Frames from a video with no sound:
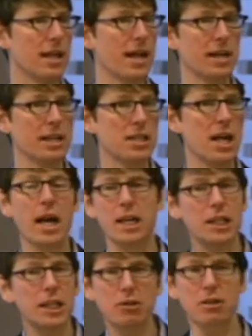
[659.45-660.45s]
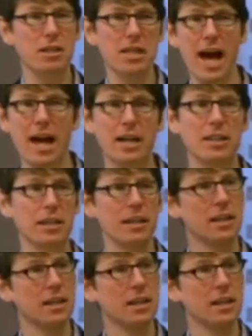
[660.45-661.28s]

And it's not clear exactly,